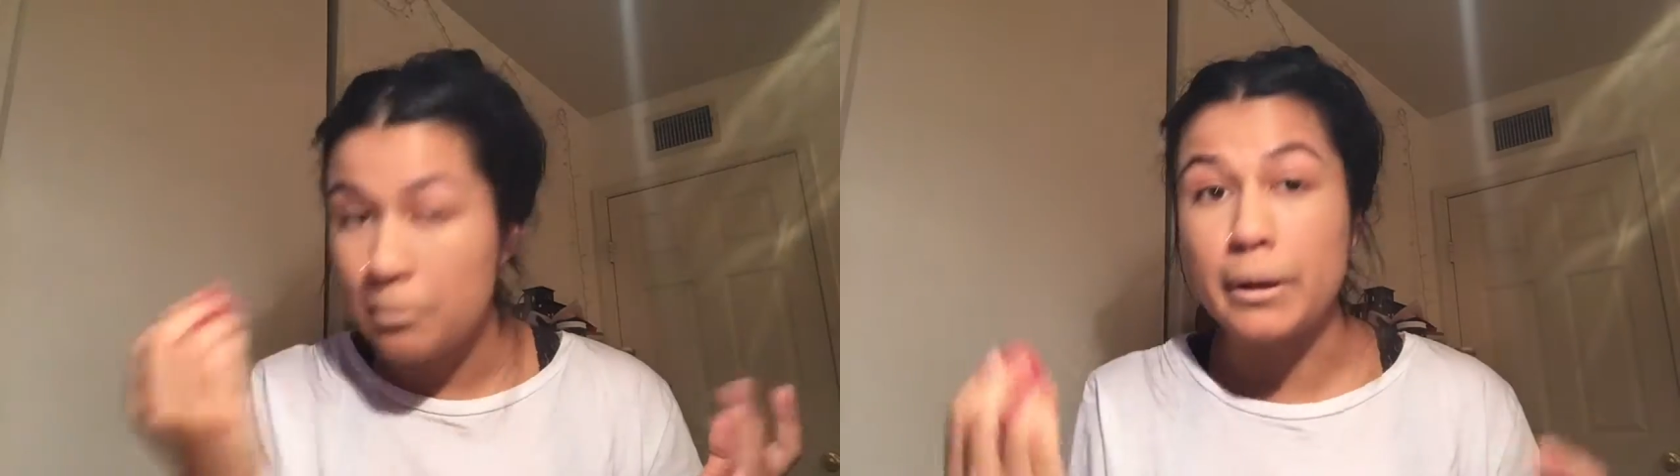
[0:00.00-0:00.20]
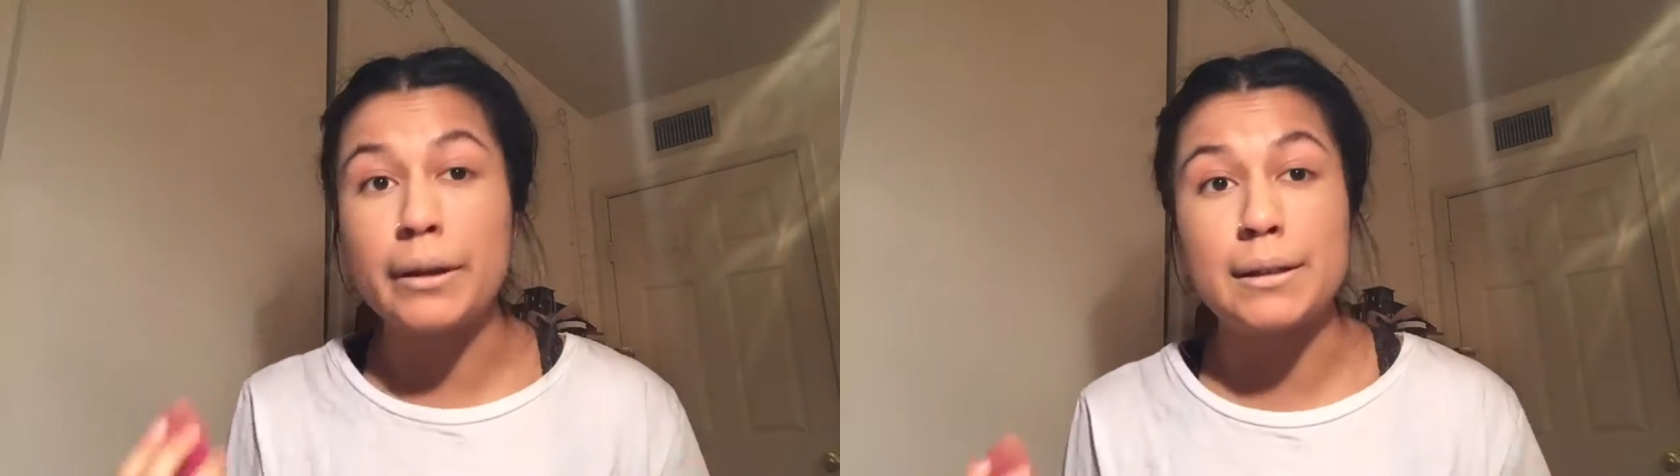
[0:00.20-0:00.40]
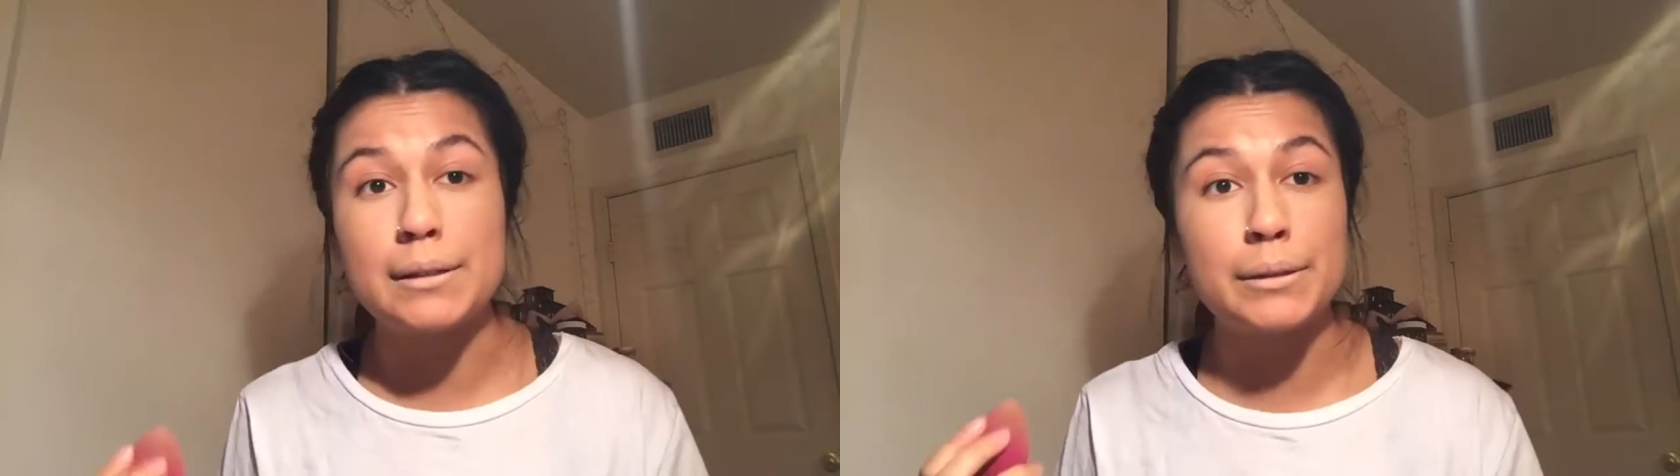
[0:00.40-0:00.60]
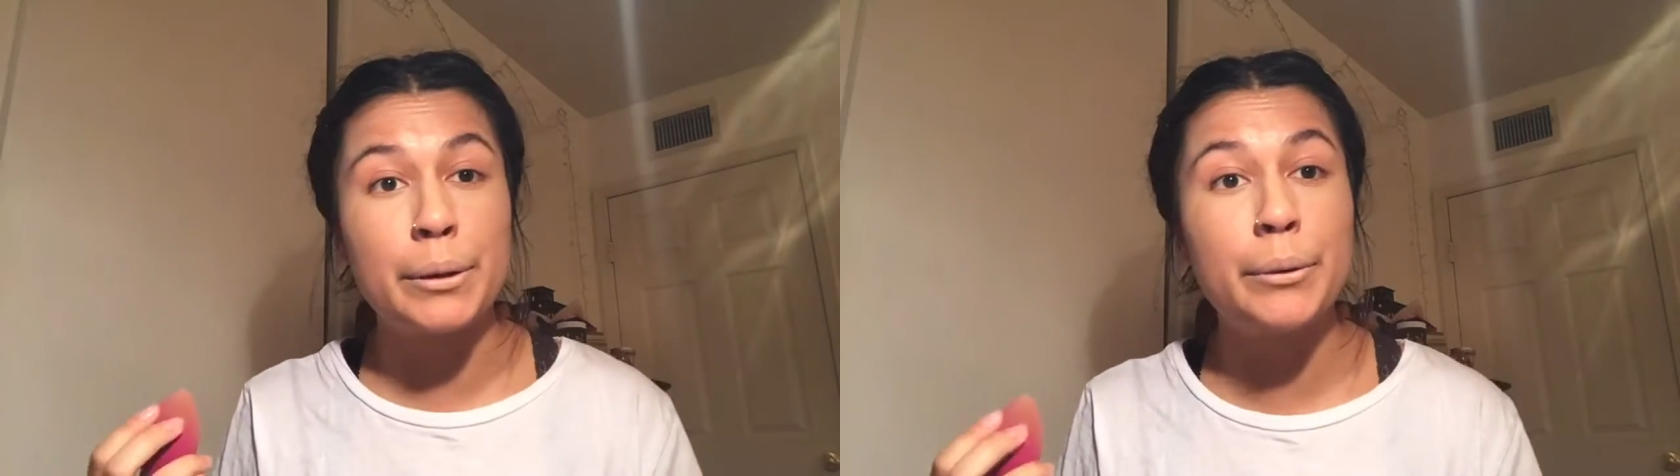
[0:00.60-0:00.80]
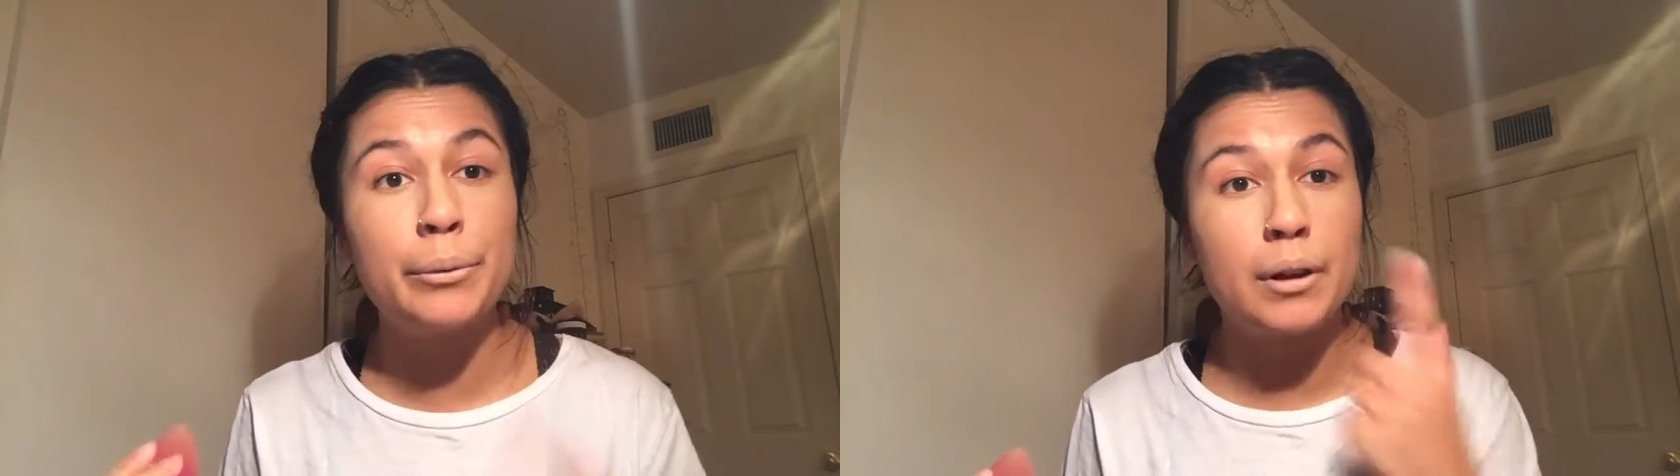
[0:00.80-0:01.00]
because
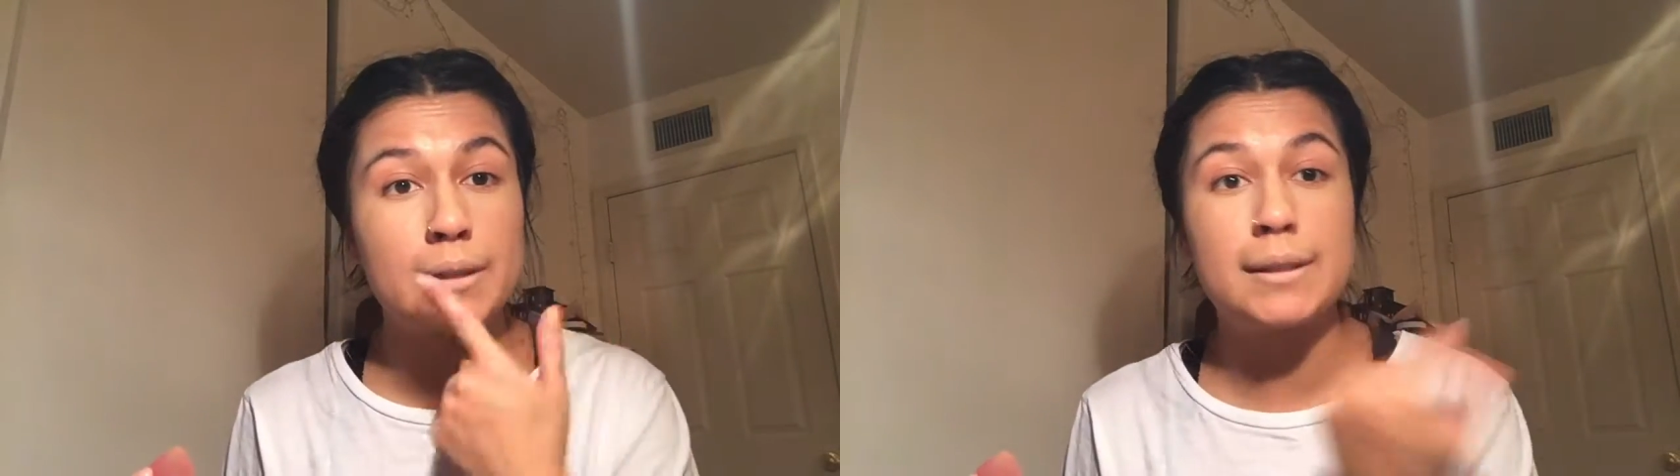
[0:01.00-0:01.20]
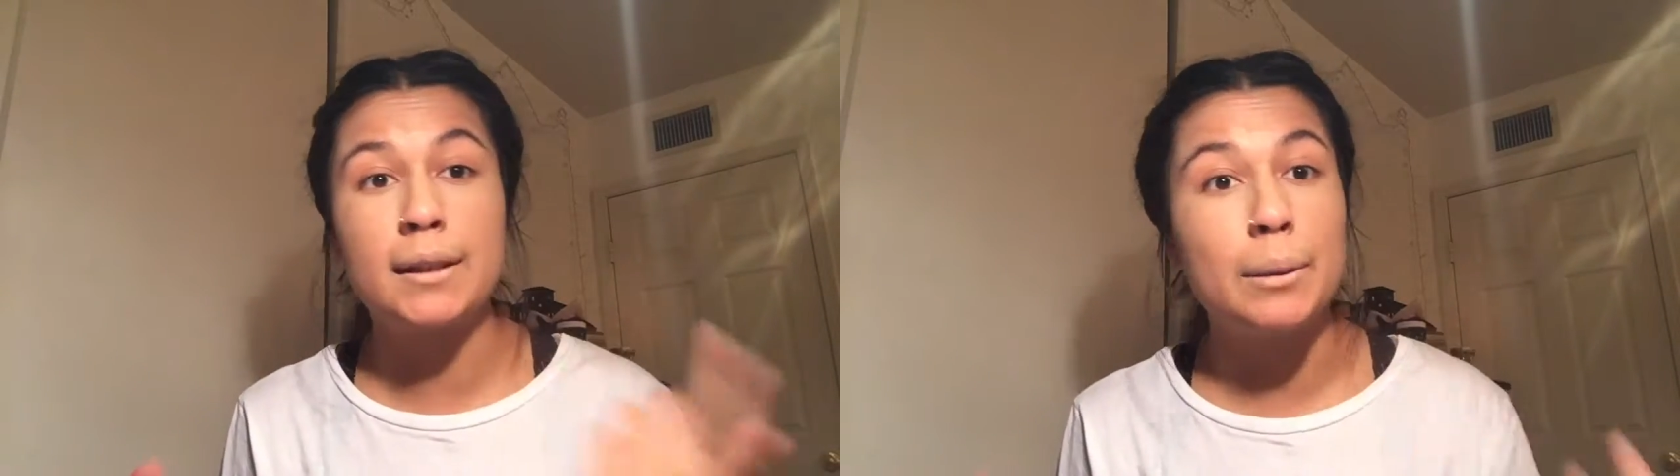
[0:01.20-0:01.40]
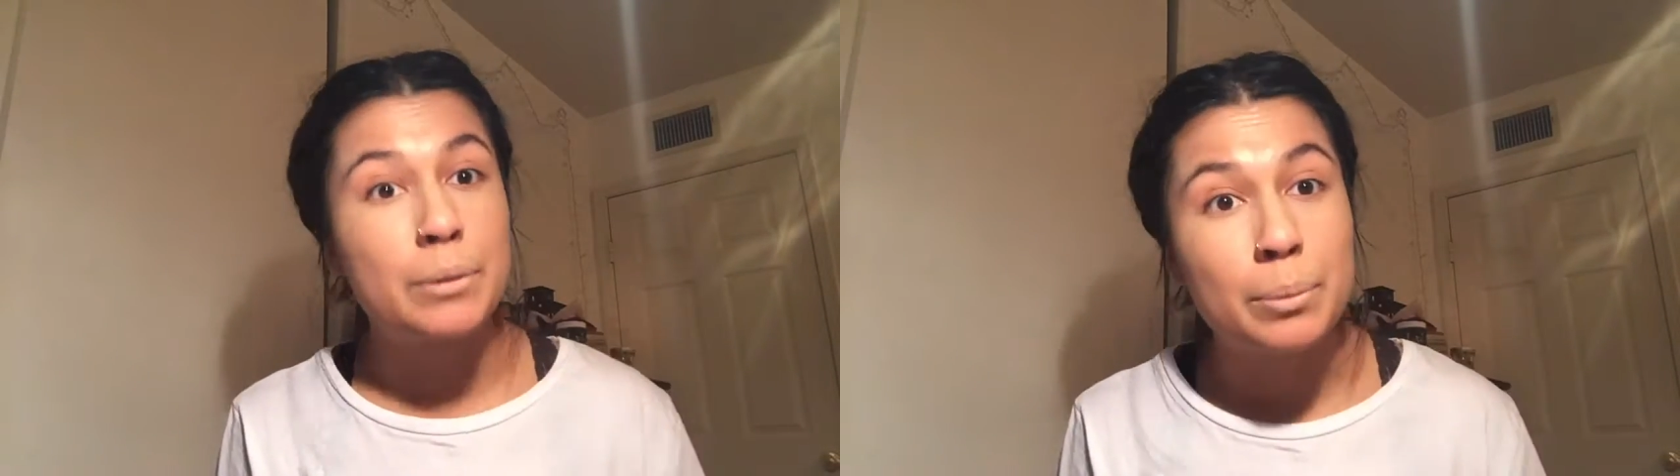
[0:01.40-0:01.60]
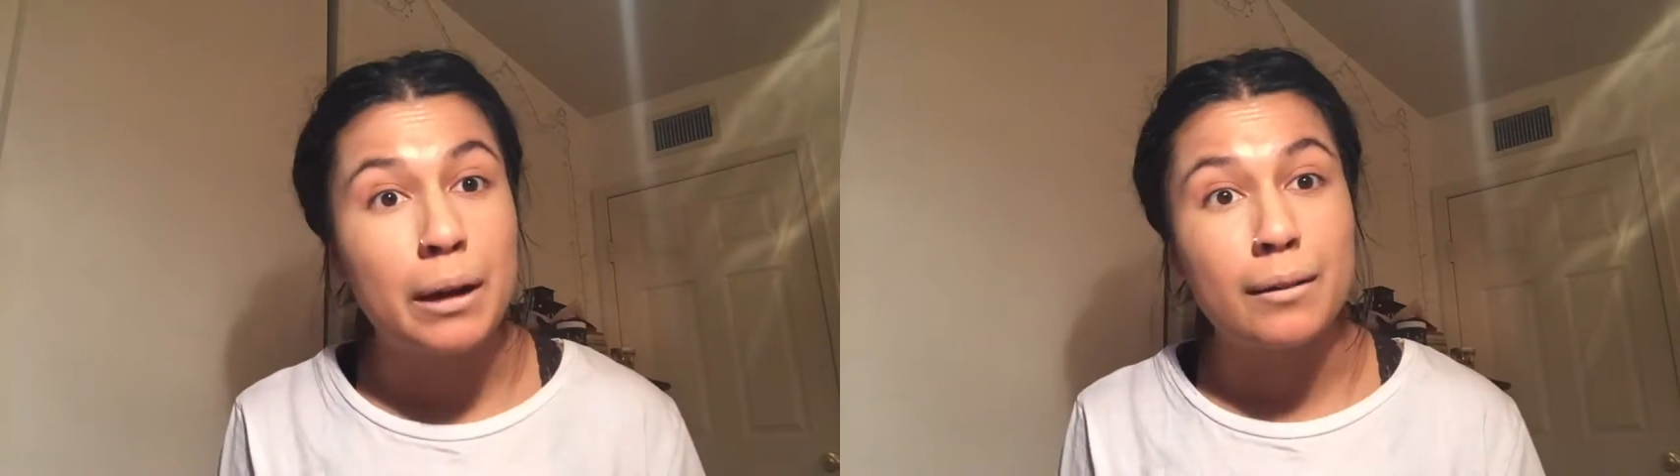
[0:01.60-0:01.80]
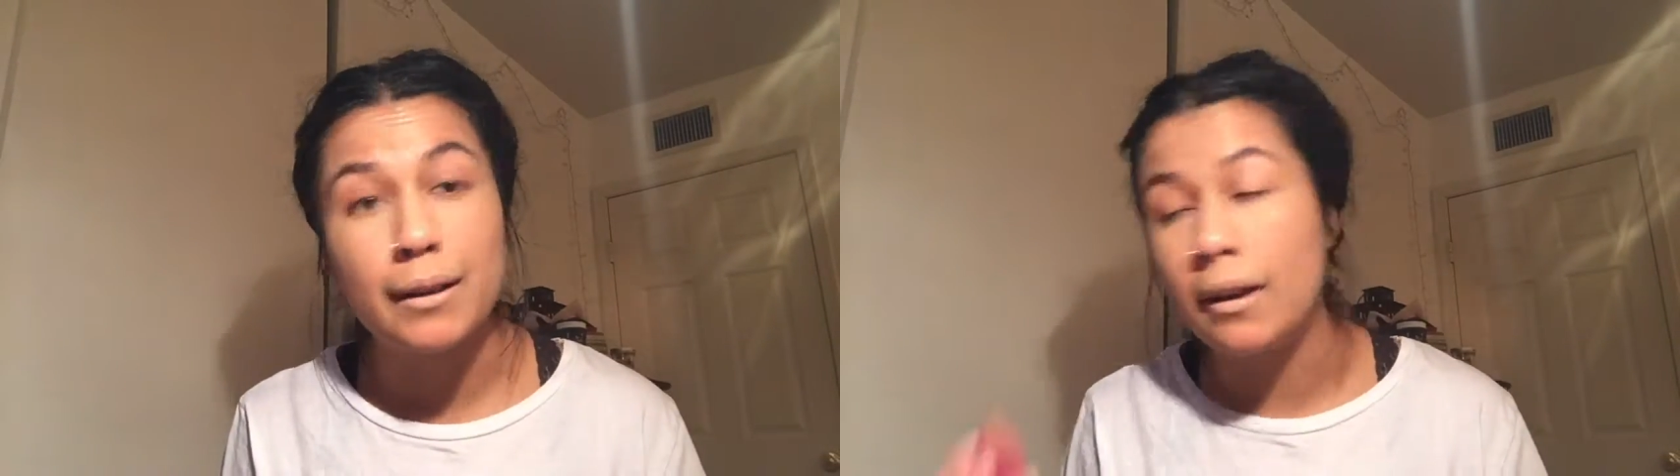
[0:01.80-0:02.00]
who wants lips,
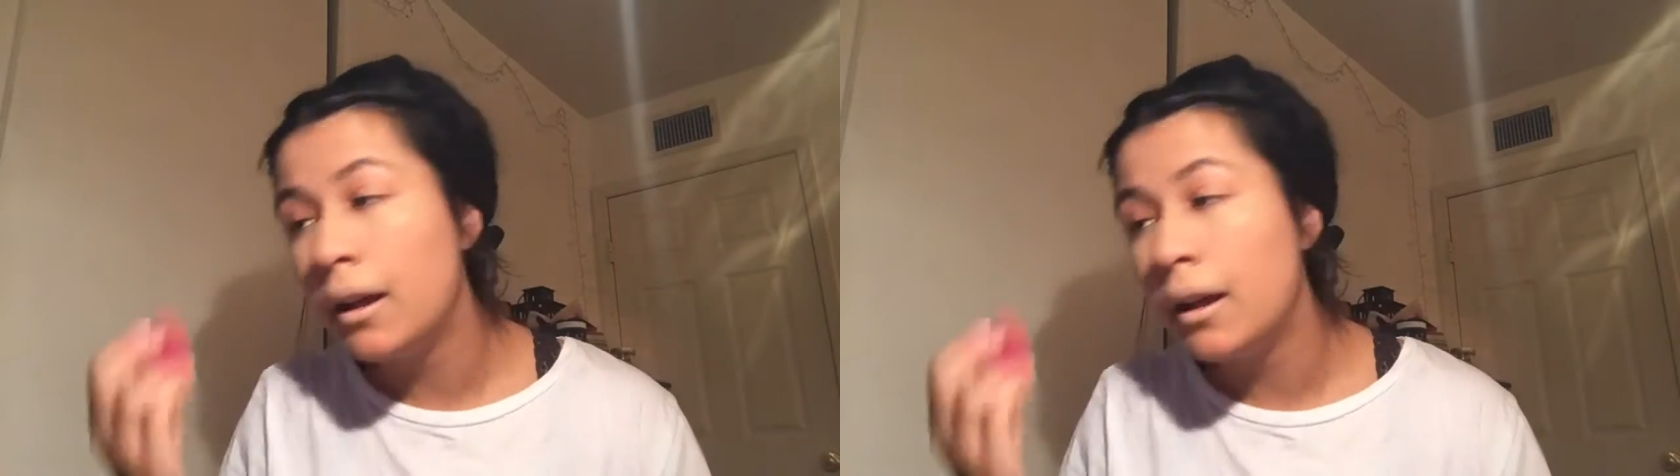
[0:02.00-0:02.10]
apparently?